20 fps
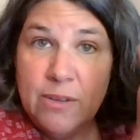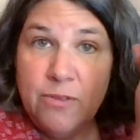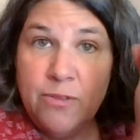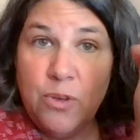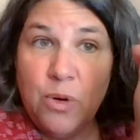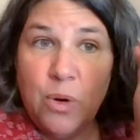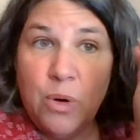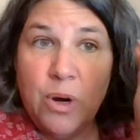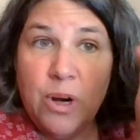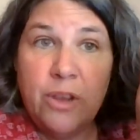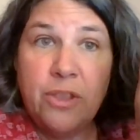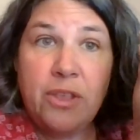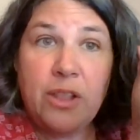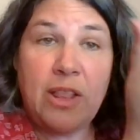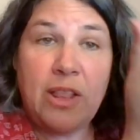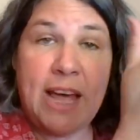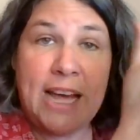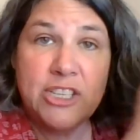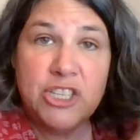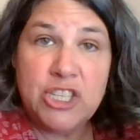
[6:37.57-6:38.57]
for the
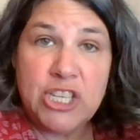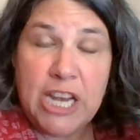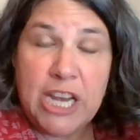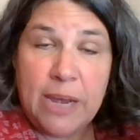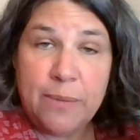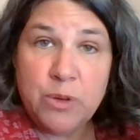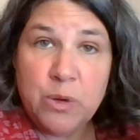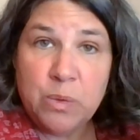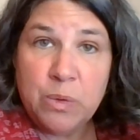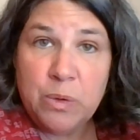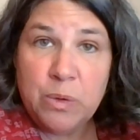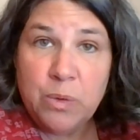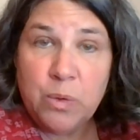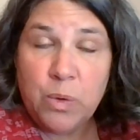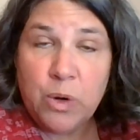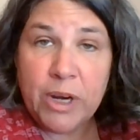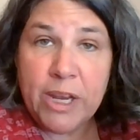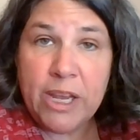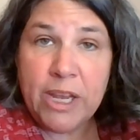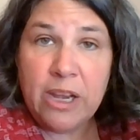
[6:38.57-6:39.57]
last chapter when we're
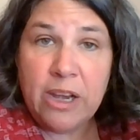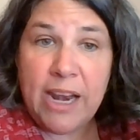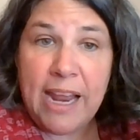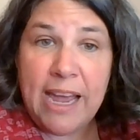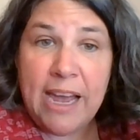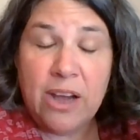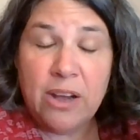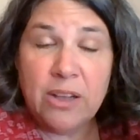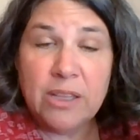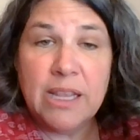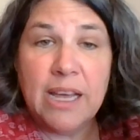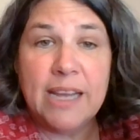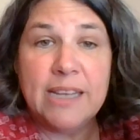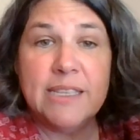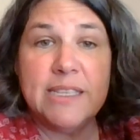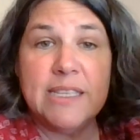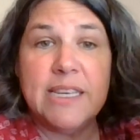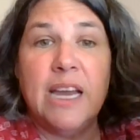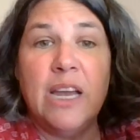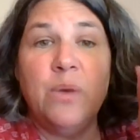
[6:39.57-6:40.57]
working on
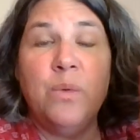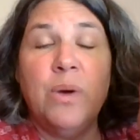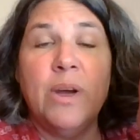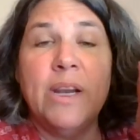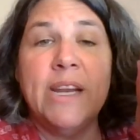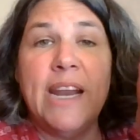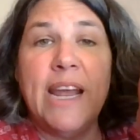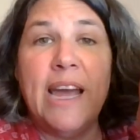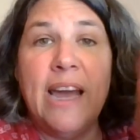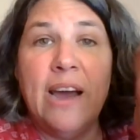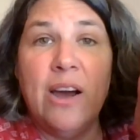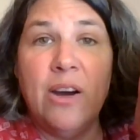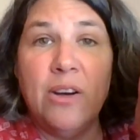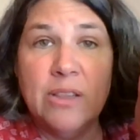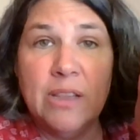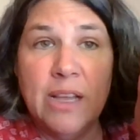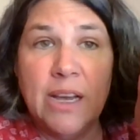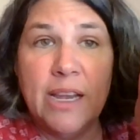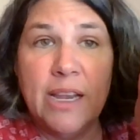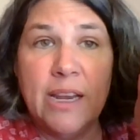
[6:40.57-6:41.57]
outlines. I want an
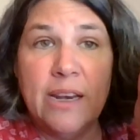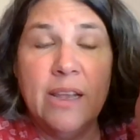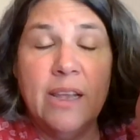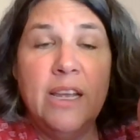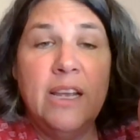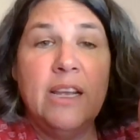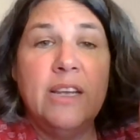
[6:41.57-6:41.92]
outline.